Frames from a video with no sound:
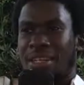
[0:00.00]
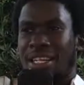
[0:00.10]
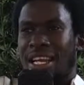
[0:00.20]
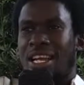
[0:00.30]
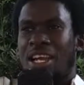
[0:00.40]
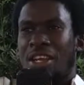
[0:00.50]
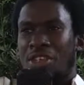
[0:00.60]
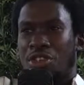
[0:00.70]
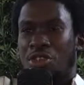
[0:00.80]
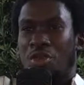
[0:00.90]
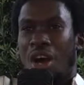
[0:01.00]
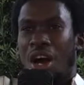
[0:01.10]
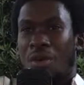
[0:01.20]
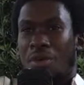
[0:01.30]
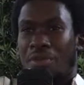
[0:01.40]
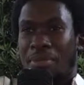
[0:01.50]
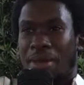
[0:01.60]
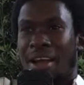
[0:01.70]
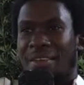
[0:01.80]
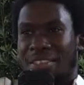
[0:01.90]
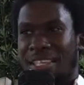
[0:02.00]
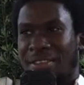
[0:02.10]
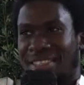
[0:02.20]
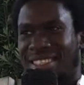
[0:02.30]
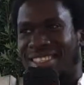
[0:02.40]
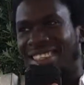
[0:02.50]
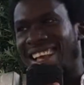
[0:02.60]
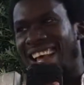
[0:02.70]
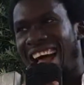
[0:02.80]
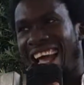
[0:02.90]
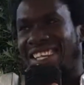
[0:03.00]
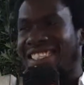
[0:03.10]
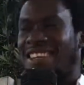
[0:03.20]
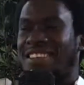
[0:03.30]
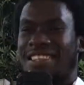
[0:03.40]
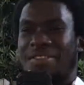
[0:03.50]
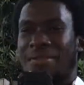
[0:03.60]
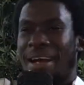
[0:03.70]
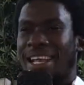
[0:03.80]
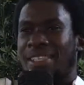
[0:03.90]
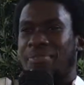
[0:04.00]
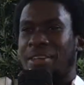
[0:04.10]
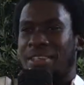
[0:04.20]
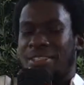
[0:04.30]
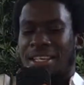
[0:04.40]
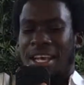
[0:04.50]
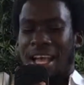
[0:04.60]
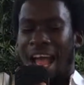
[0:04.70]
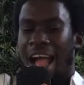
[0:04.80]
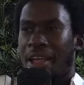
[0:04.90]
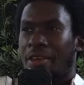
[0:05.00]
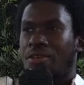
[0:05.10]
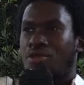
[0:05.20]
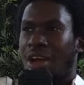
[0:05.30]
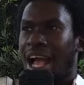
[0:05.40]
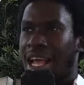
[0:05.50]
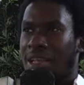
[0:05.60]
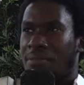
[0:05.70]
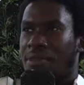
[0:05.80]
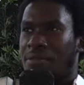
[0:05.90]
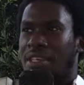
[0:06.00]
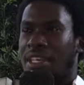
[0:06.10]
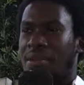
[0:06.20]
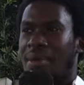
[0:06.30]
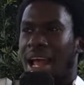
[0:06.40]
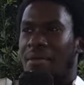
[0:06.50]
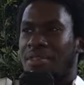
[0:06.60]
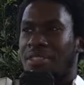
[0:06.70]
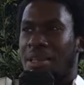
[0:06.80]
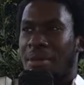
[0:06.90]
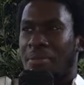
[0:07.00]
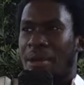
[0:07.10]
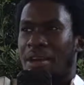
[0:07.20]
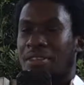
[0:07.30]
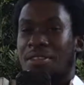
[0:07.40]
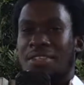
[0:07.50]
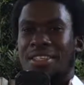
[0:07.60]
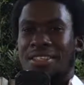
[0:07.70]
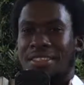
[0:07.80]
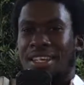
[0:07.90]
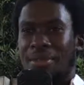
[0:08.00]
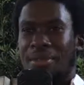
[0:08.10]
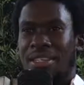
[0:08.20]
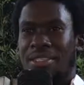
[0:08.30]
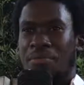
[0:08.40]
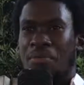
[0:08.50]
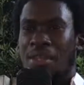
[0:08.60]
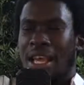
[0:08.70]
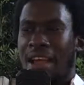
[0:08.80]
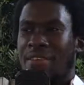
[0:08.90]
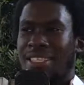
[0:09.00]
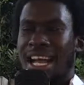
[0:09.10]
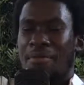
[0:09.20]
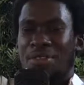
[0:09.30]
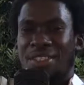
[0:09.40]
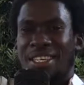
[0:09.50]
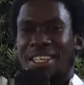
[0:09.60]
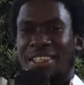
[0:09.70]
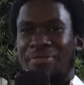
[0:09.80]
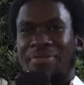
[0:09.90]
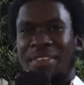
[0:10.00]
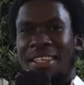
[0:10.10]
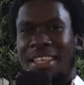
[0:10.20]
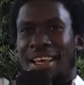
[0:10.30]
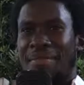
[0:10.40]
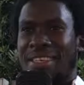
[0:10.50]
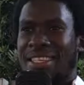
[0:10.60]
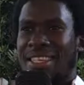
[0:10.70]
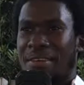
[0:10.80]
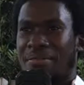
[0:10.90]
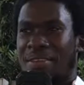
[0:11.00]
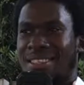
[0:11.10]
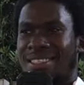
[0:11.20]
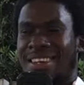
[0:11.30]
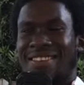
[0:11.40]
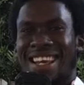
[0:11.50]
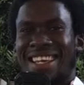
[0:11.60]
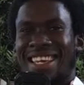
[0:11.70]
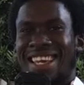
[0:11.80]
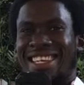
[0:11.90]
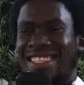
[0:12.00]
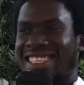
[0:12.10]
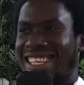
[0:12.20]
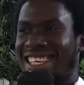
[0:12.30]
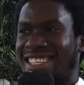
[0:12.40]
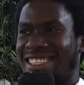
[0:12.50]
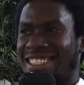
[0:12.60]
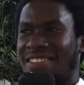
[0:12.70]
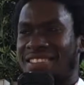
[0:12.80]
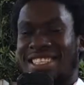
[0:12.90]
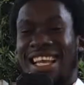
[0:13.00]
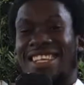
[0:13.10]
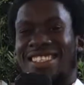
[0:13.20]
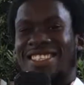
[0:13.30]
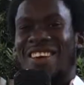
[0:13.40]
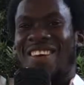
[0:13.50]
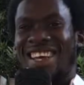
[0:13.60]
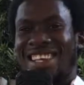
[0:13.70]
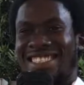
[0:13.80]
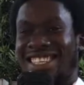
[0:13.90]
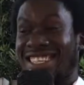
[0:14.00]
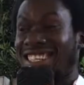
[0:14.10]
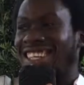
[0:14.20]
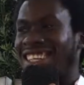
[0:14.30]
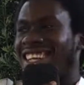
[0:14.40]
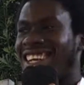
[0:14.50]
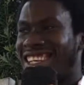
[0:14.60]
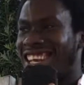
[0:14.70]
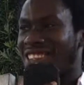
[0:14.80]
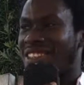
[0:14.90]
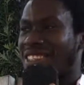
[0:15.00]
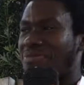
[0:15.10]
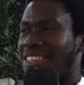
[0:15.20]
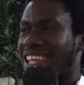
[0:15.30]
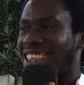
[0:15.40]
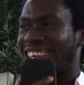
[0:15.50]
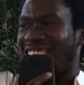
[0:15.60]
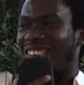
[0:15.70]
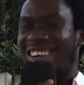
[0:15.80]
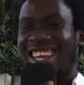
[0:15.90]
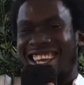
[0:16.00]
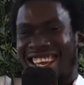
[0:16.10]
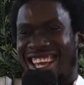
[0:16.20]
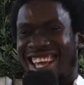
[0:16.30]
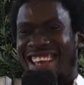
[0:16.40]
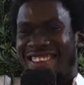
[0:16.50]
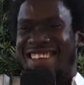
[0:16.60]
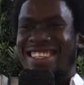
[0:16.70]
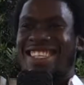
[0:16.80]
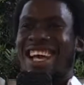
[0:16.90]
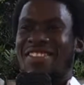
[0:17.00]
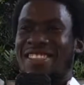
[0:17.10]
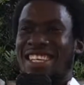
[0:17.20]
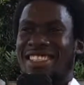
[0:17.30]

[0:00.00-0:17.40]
Meaning that you are out of your parents' house. I can tell you this from my experience. I tried to be vegan when I was in my parents' house, and it sucked, because every time you're seeing them eat their fish, every time they get their chicken and stuff, it's like, it's annoying. It's like, ugh, can't you just put that thing away? You understand what I'm saying?